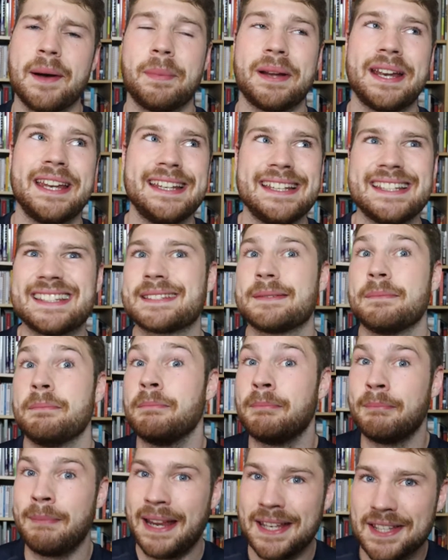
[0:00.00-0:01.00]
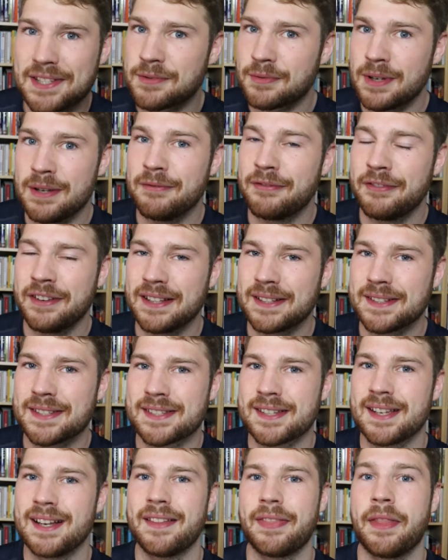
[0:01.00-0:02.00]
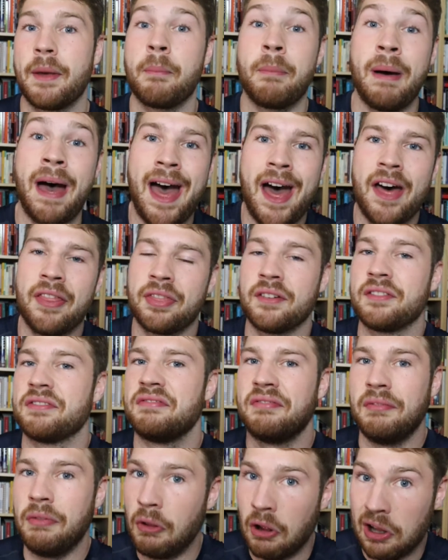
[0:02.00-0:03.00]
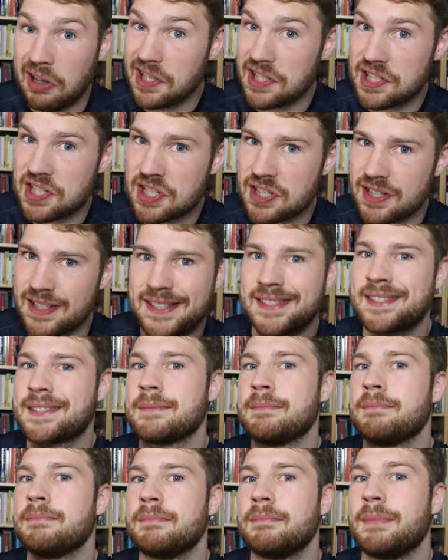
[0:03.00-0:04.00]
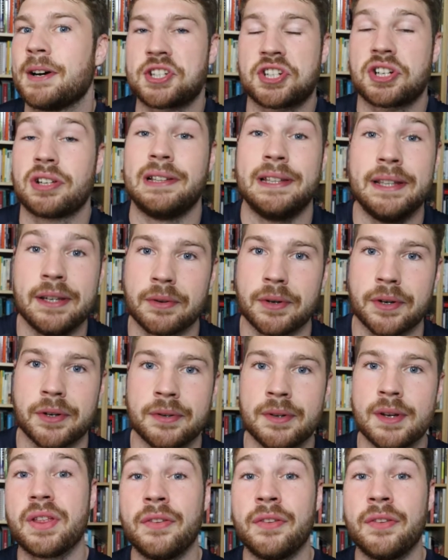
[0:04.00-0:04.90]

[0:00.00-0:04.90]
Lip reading: But in these mainstream fields, the path of knowledge is much clearer.